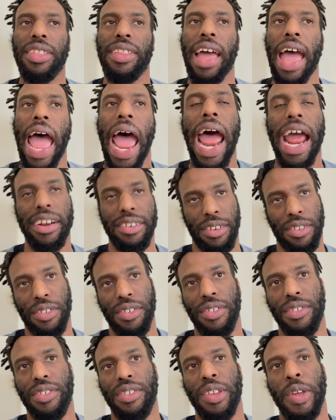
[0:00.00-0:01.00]
the
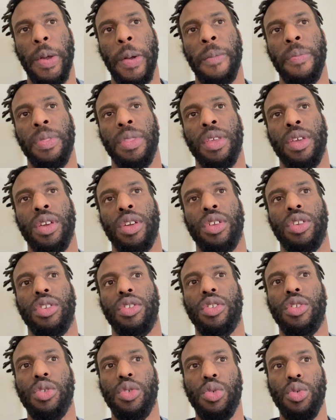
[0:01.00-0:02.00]
actors
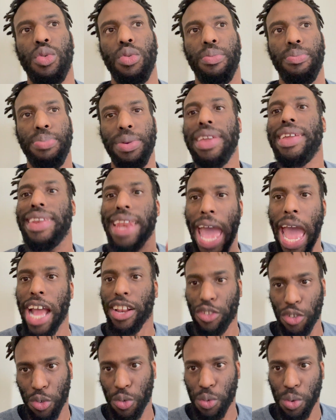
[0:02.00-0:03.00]
to be
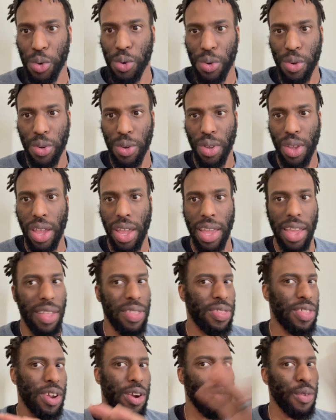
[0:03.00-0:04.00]
natural
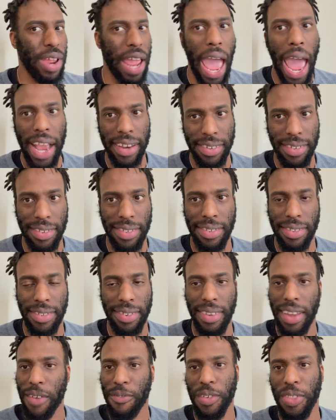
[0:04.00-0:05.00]
in their reactions
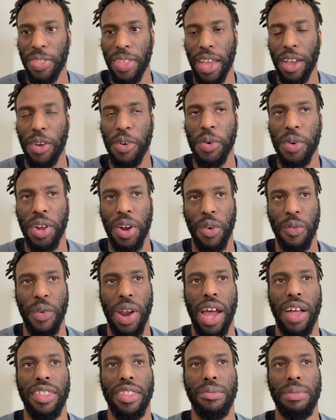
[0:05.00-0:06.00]
to everything going
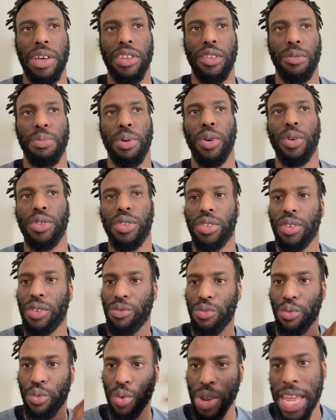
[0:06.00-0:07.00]
around them, as opposed to
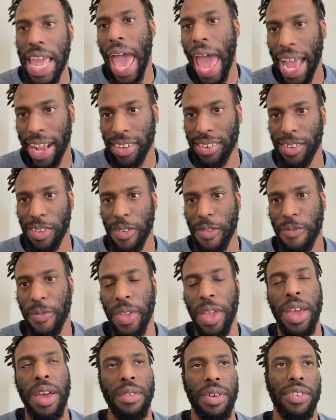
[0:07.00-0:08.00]
reactive.
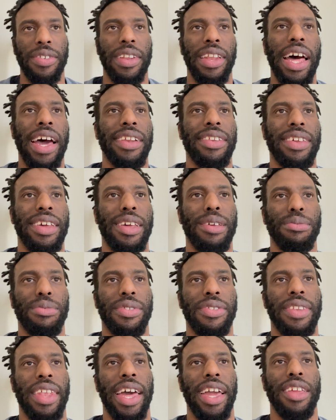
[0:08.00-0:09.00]
Because a lot of times
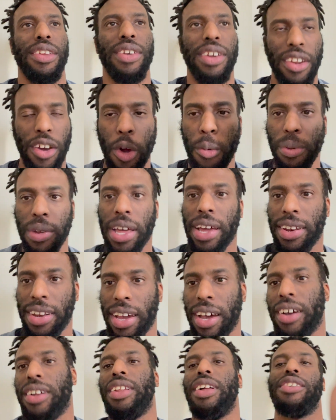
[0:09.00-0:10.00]
it's like you get an open line
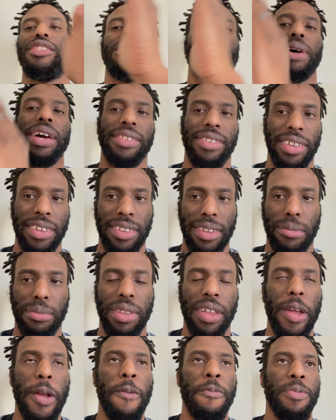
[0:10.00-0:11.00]
dialogue, somebody says
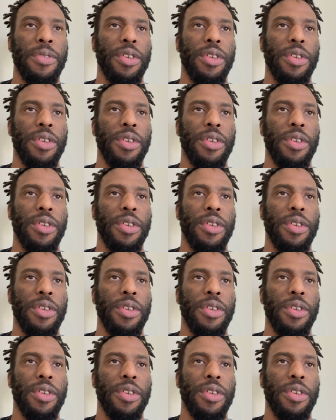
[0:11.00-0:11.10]
something,